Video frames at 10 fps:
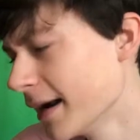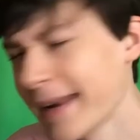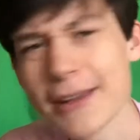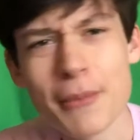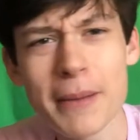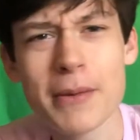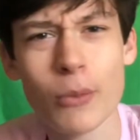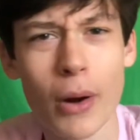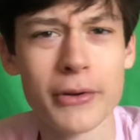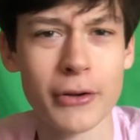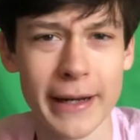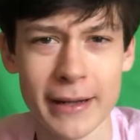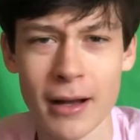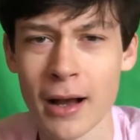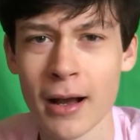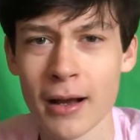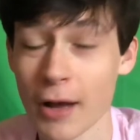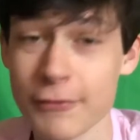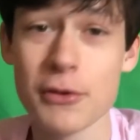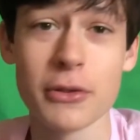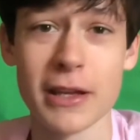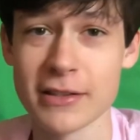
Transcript: Now you might be wondering, a few things